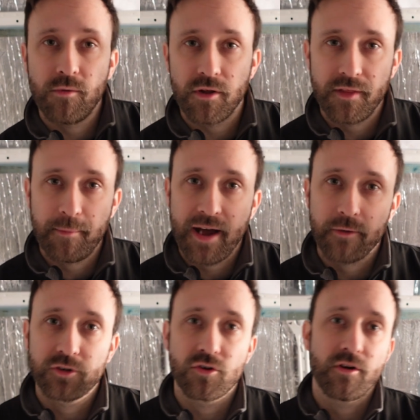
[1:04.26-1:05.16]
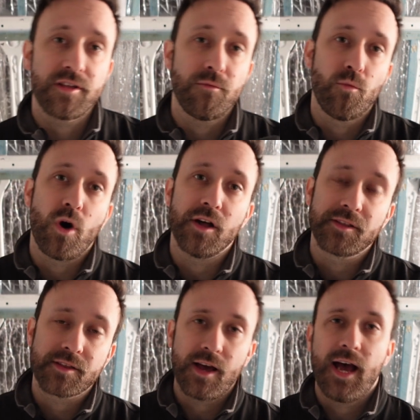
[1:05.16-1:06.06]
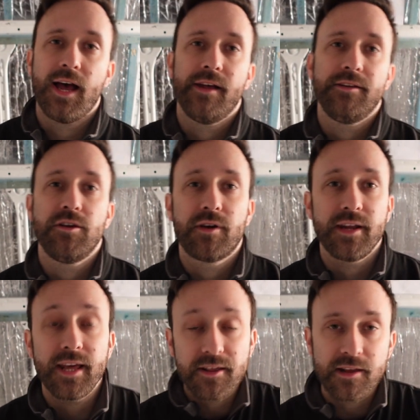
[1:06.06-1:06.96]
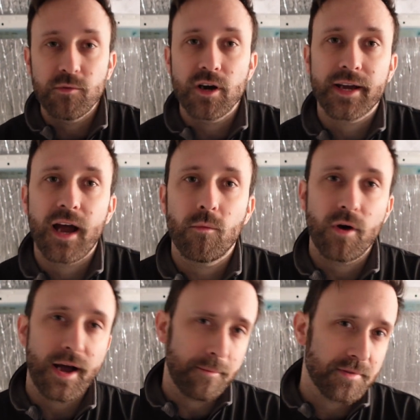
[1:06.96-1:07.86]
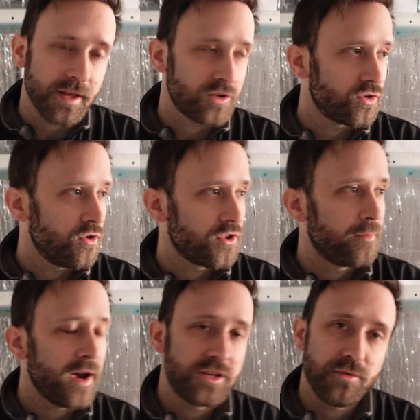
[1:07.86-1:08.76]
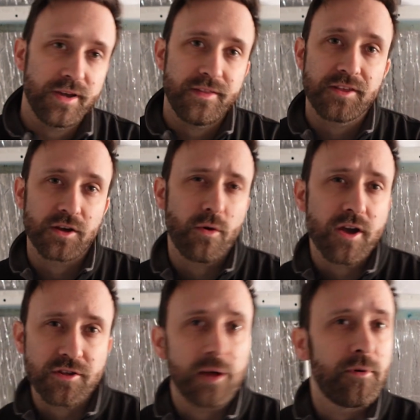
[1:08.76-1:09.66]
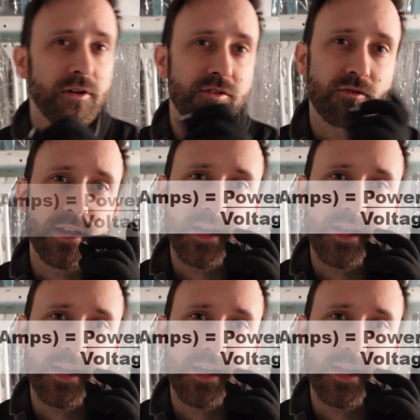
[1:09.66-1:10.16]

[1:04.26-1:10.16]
what their power draw is in watts, and you can easily work out what amps that draws by doing this equation I'll put on screen